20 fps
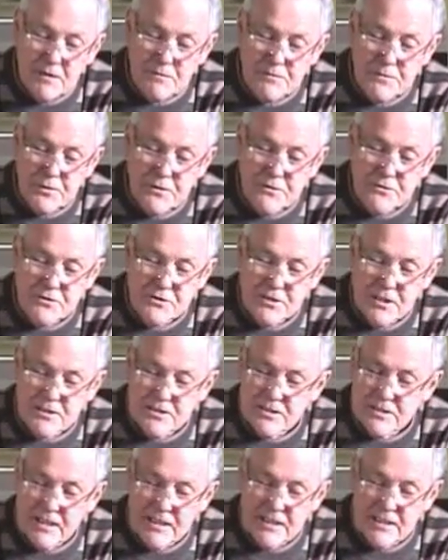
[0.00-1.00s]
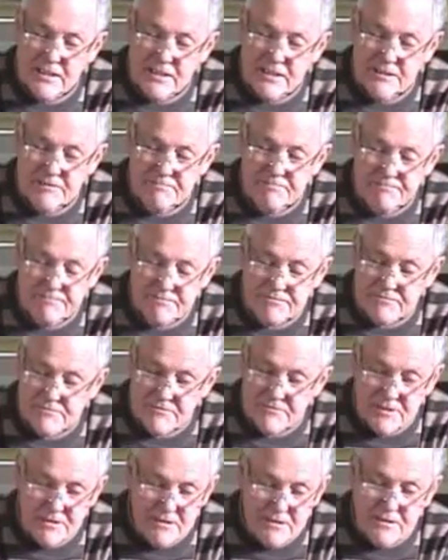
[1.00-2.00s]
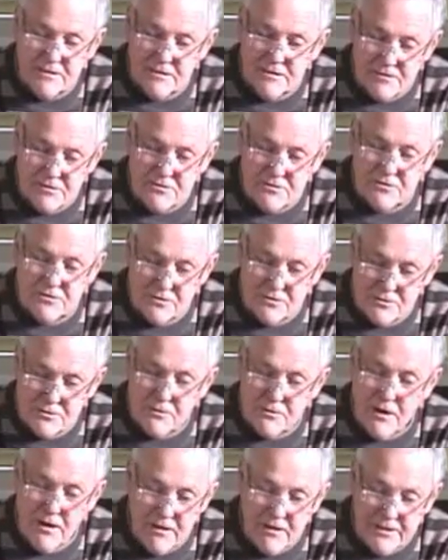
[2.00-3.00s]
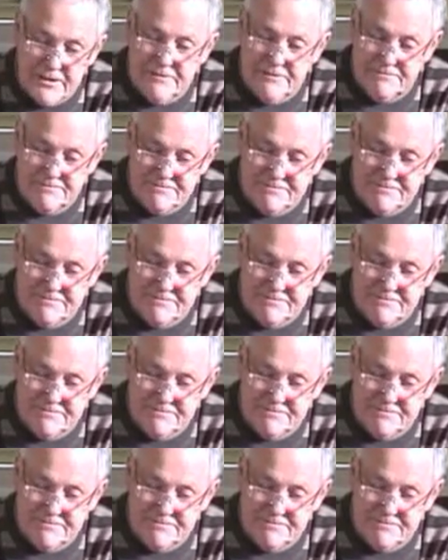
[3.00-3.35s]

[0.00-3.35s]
And Pooh said sadly, "So do I."